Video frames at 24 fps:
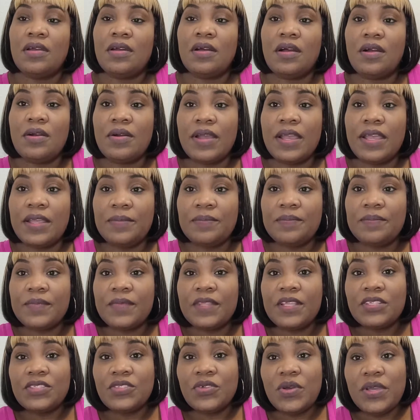All right.
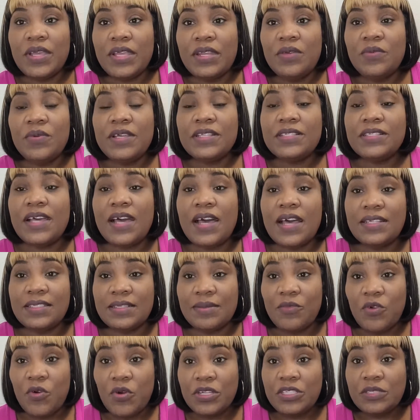So anyways, guys,
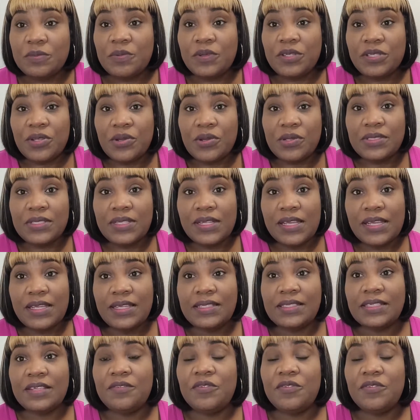I'm going to put those links.